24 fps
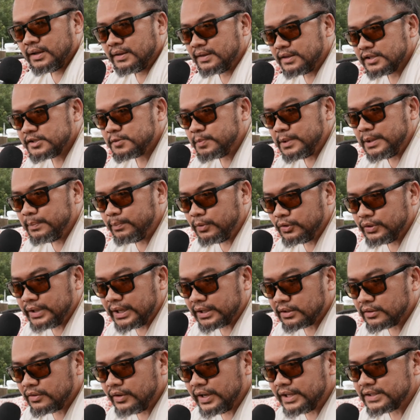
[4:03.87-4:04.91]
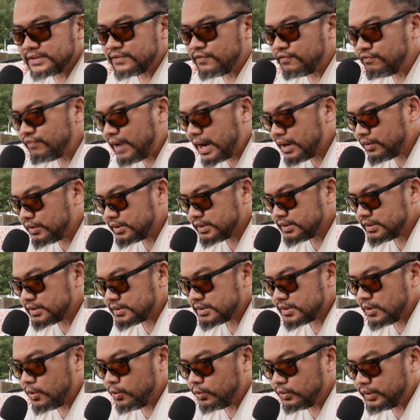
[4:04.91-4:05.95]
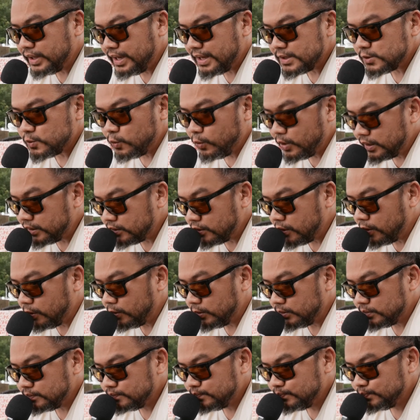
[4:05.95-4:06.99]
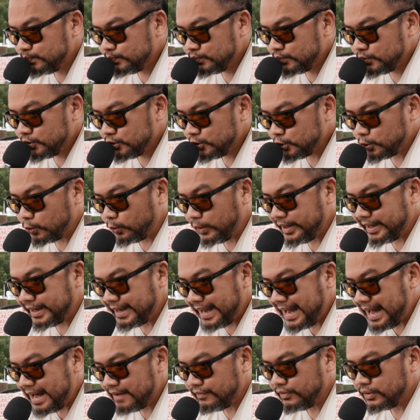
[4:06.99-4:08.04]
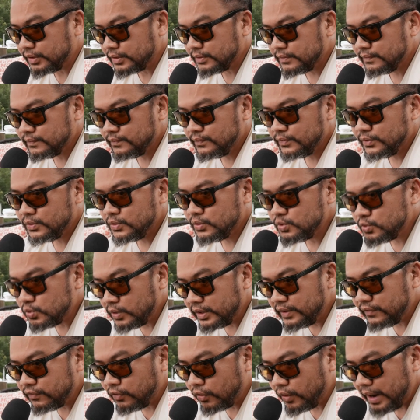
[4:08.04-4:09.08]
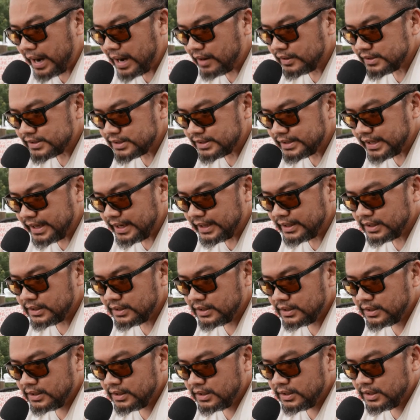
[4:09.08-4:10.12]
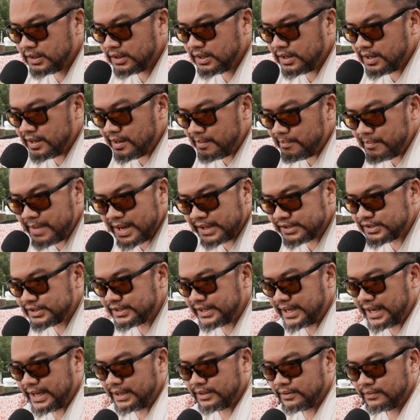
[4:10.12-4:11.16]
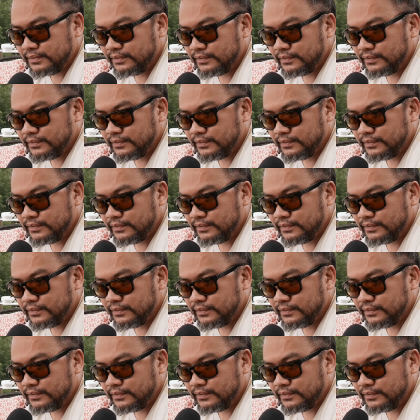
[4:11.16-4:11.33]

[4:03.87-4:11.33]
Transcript: This people that creates viruses only has one goal: to wreak havoc 24 hours a day. Imagine that.